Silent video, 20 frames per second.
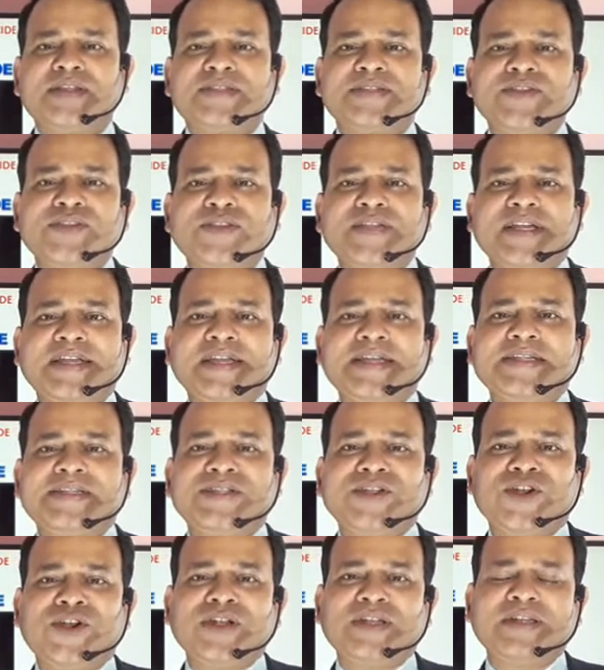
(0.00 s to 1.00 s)
Suicide is
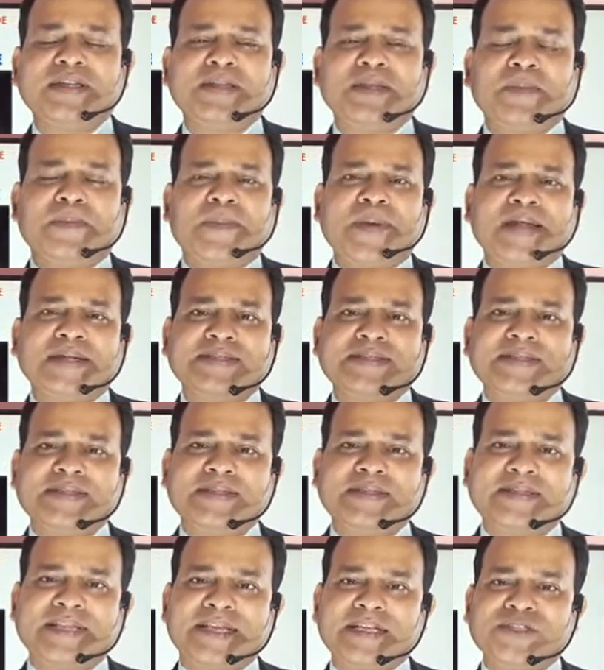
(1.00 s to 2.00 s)
not that the
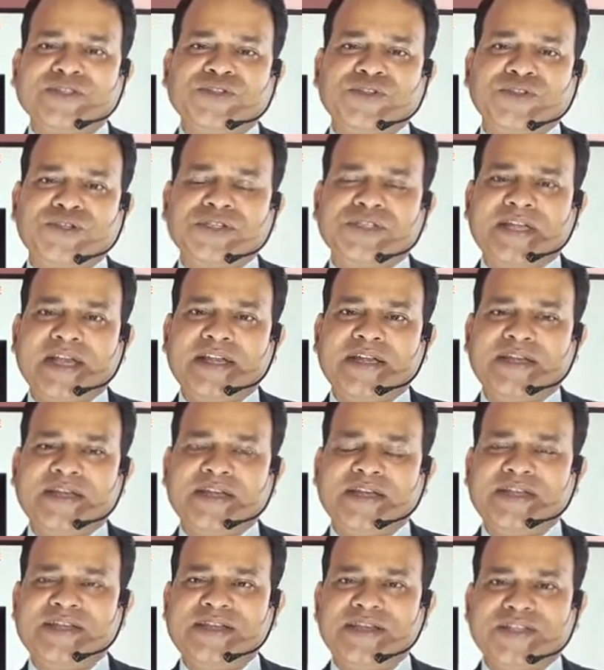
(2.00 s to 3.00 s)
person thinks suicide
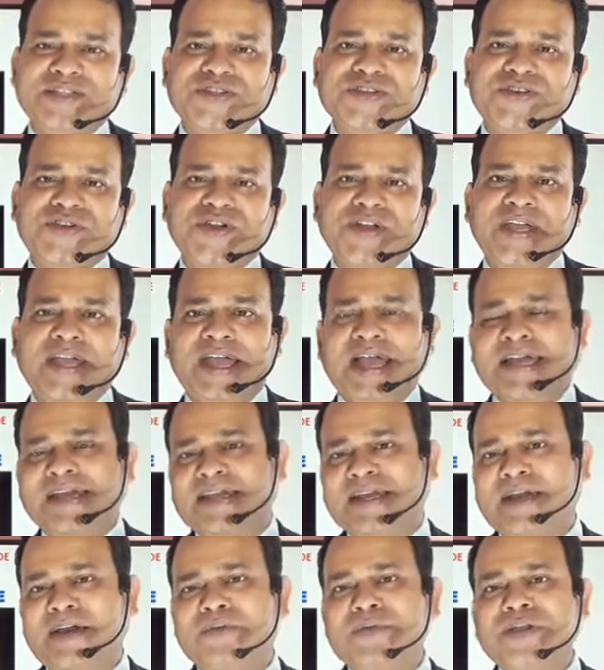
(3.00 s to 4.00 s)
yesterday
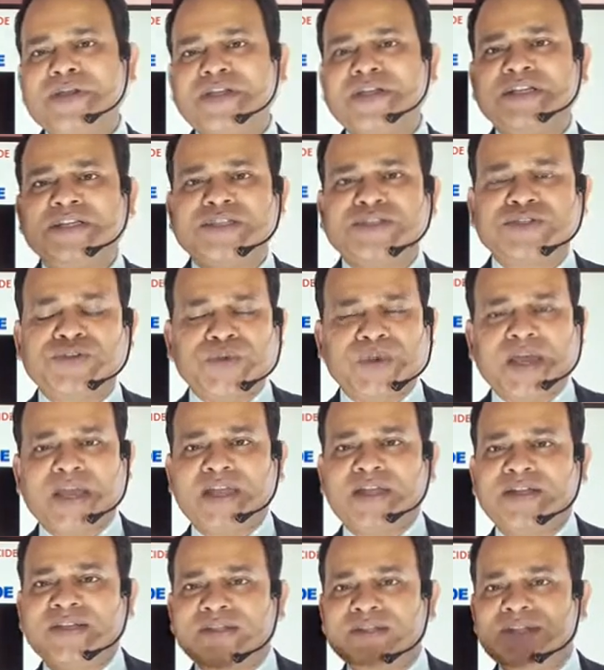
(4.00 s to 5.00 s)
and committing is
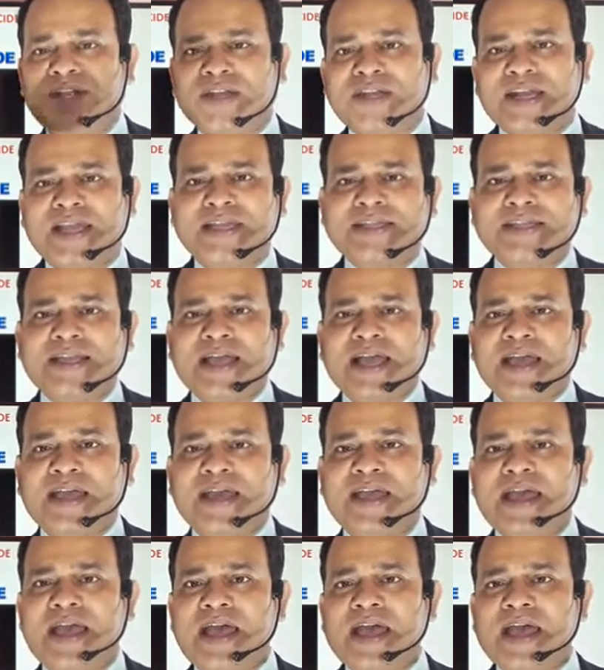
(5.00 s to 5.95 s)
today. It's not like that.